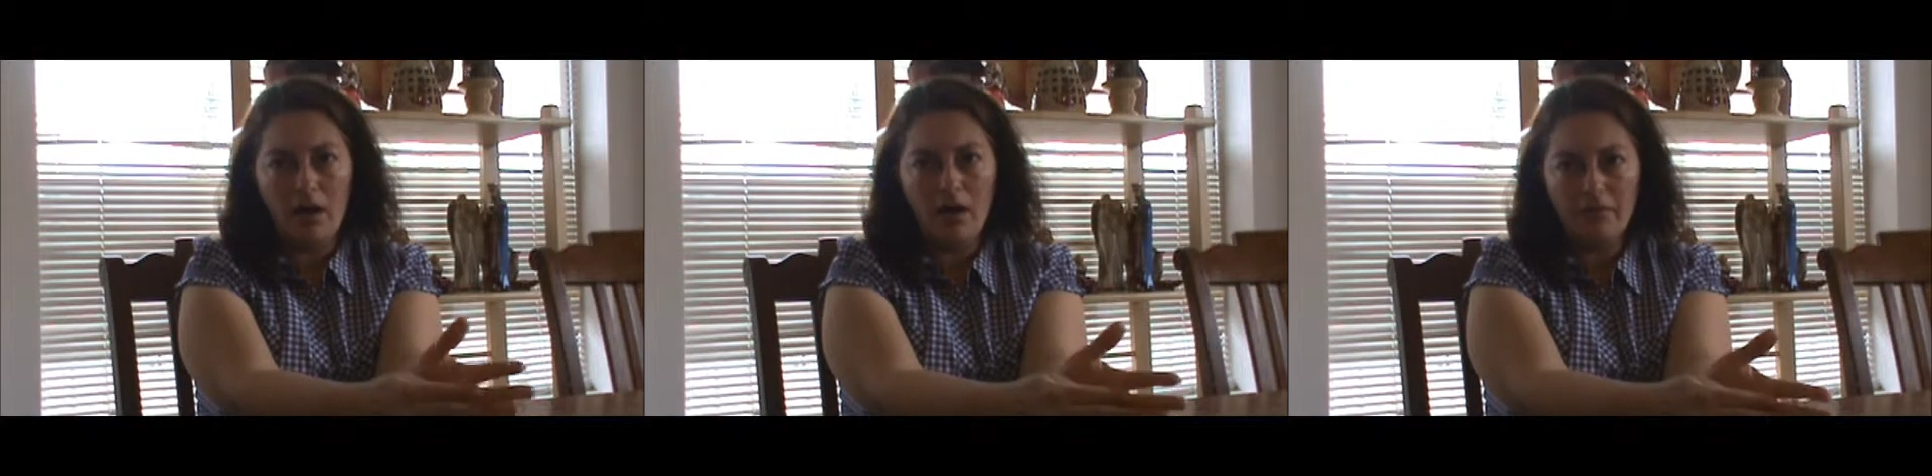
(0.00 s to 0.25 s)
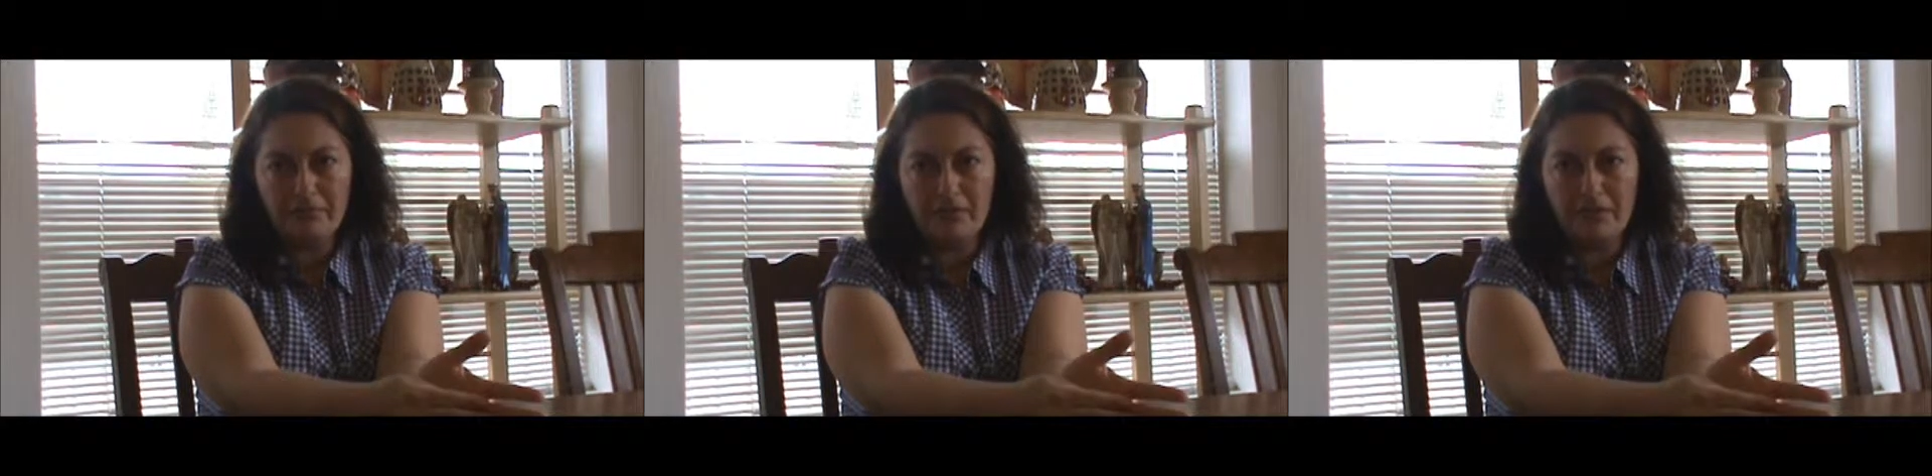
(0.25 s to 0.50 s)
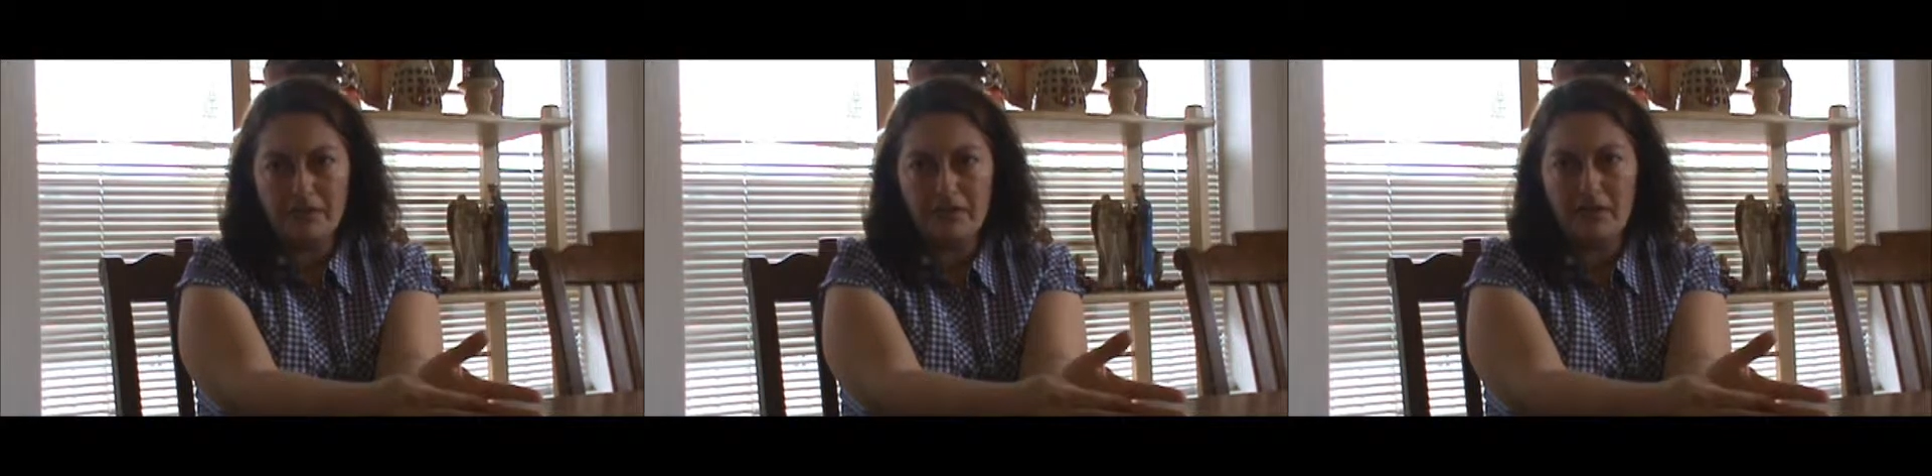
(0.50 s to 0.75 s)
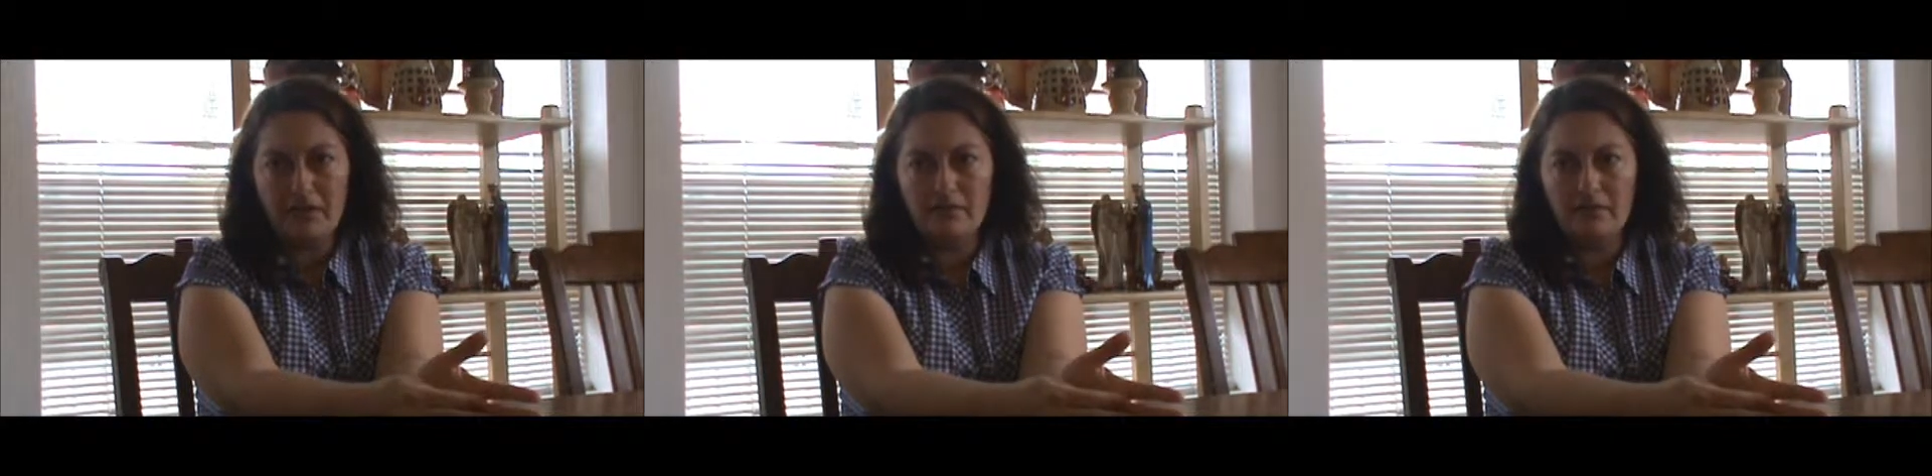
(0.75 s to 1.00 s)
office
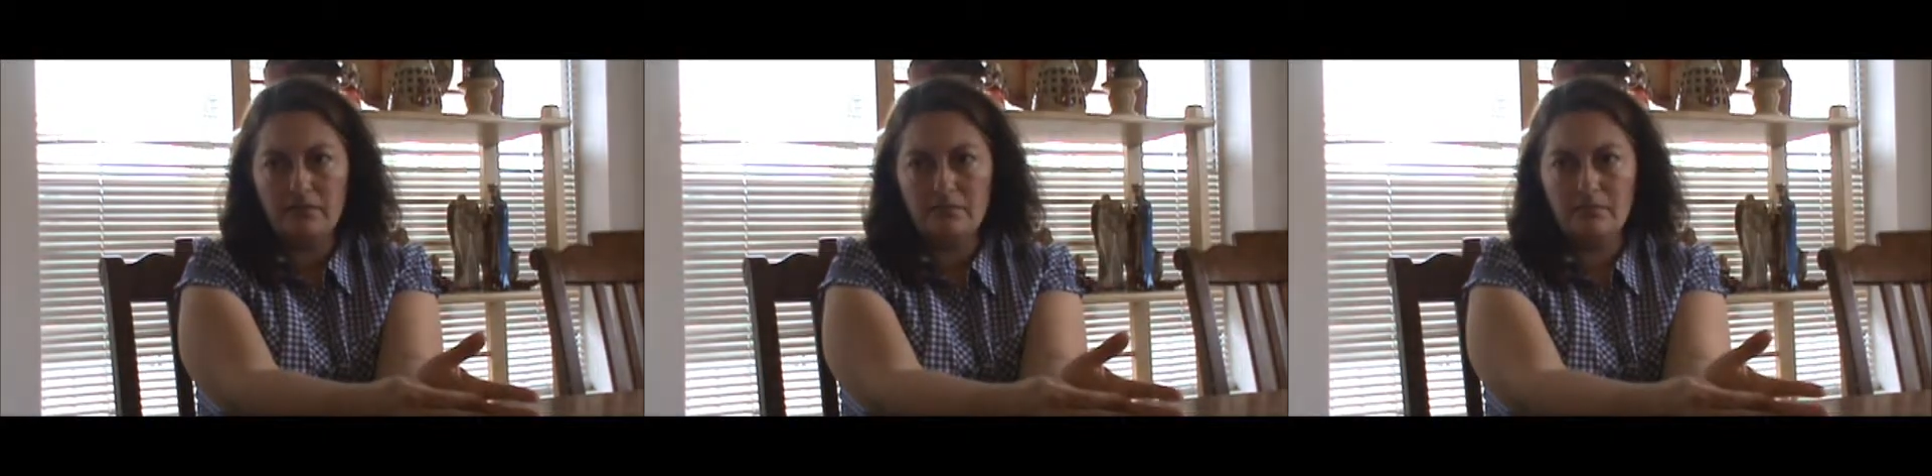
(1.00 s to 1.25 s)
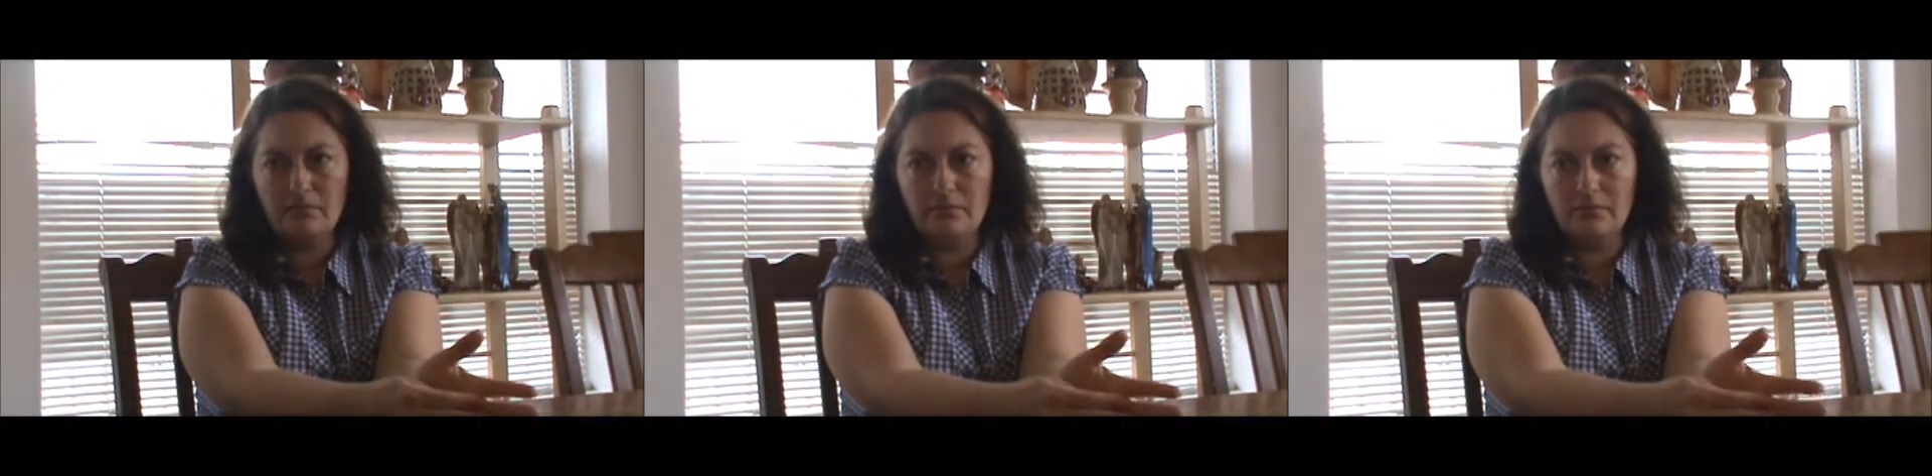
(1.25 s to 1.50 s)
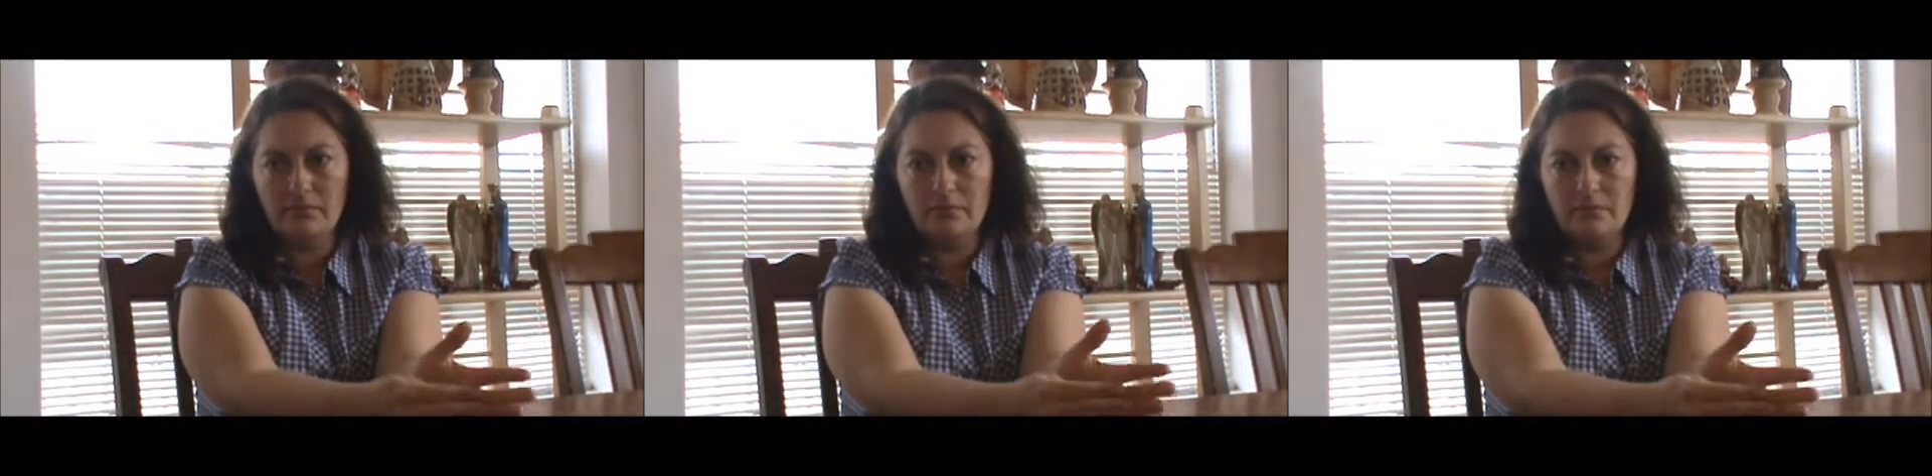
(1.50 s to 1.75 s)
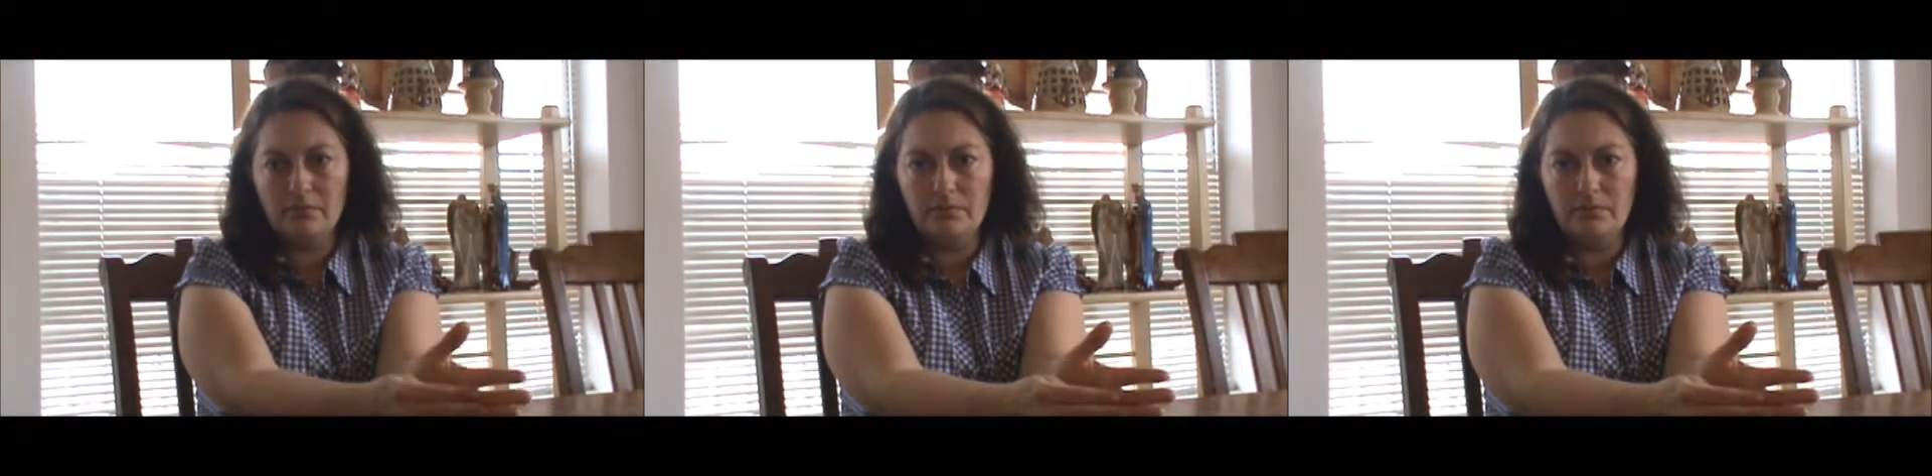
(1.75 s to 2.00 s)
there to
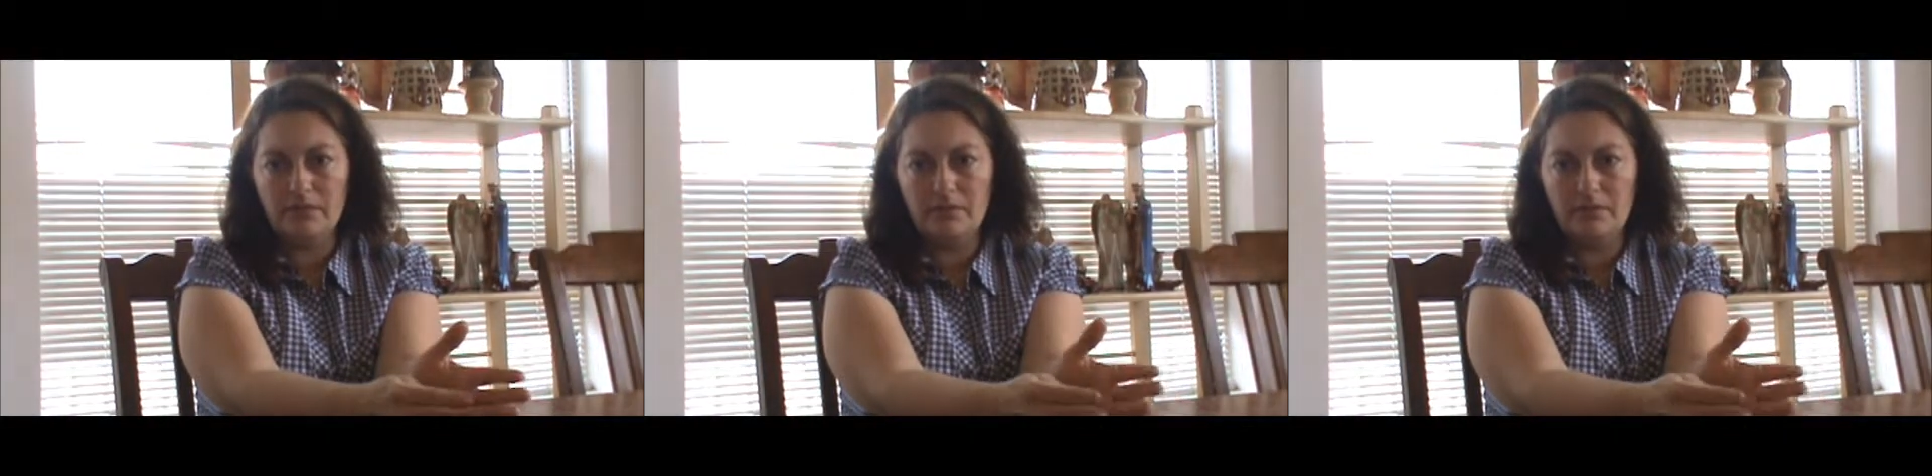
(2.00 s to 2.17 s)
do